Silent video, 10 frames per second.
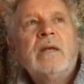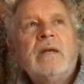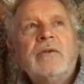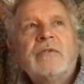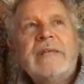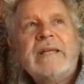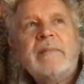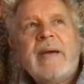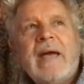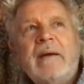Just thinking
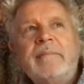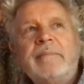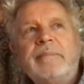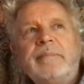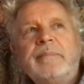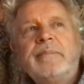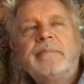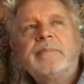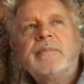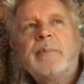about
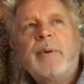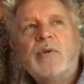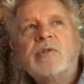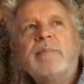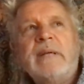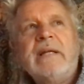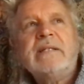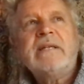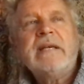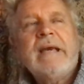the
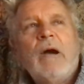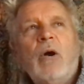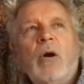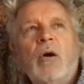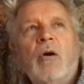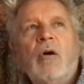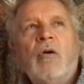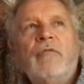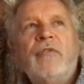possibility of